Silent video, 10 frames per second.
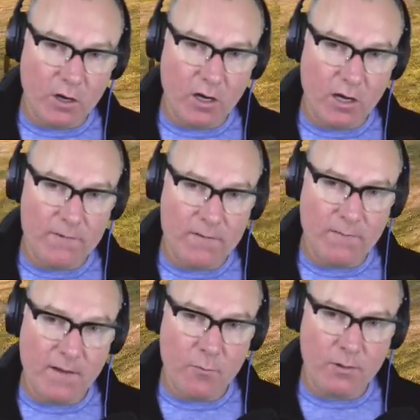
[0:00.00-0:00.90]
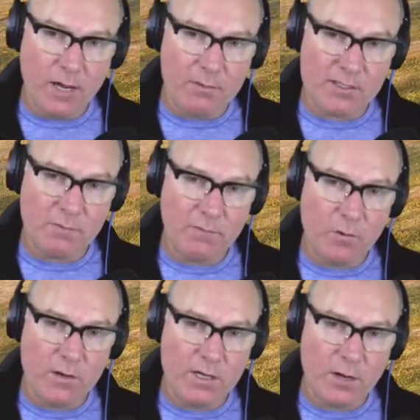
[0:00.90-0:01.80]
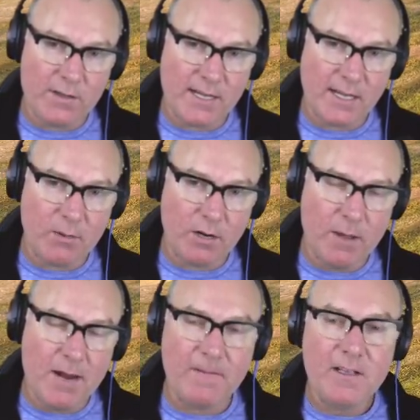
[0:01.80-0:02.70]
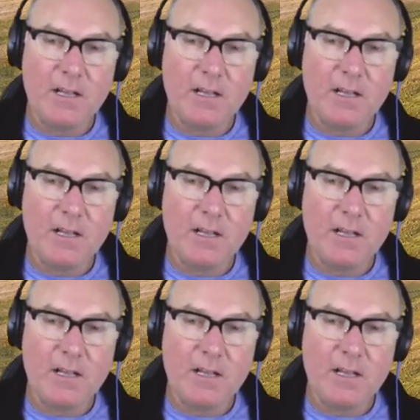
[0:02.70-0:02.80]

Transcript: Or uh, if you've ever played Blitz before, you know exactly what I mean.